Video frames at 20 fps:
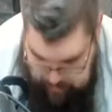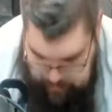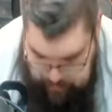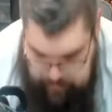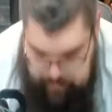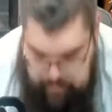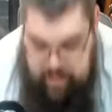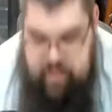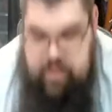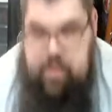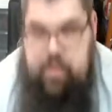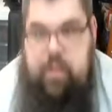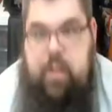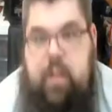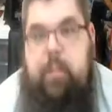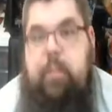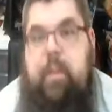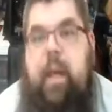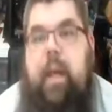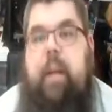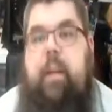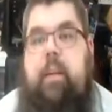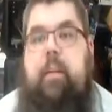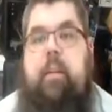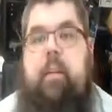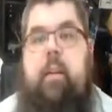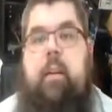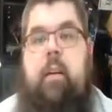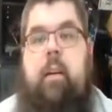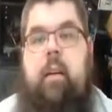next stream then,
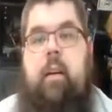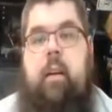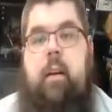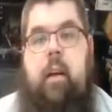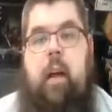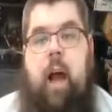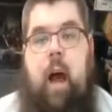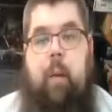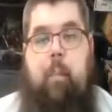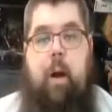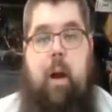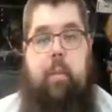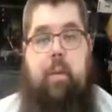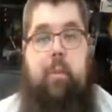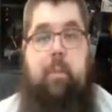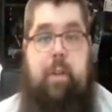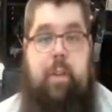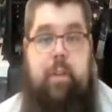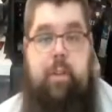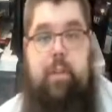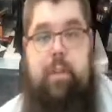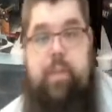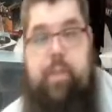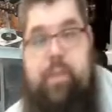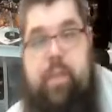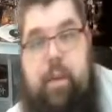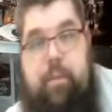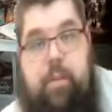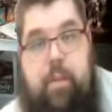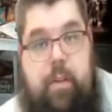I'll probably build her
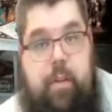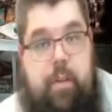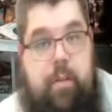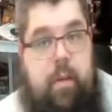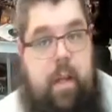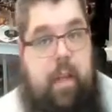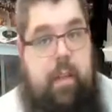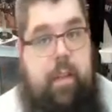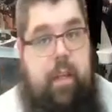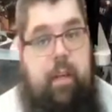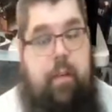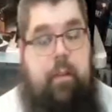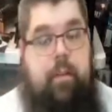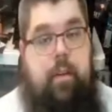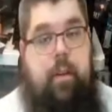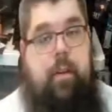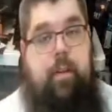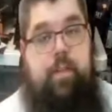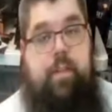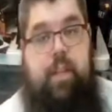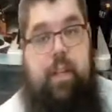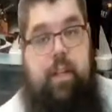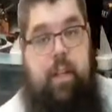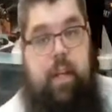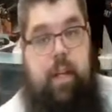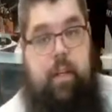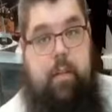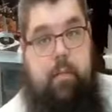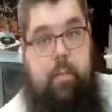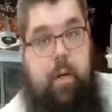this afternoon, and then on
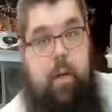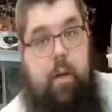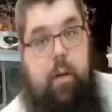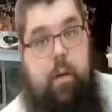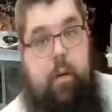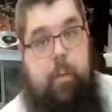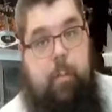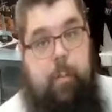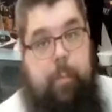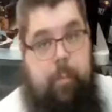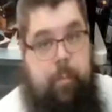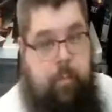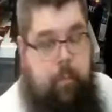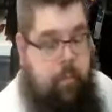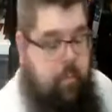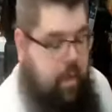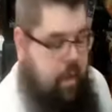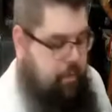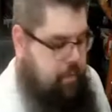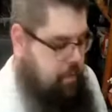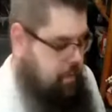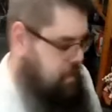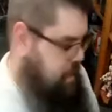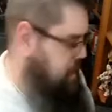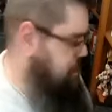Sunday, tomorrow, if you want to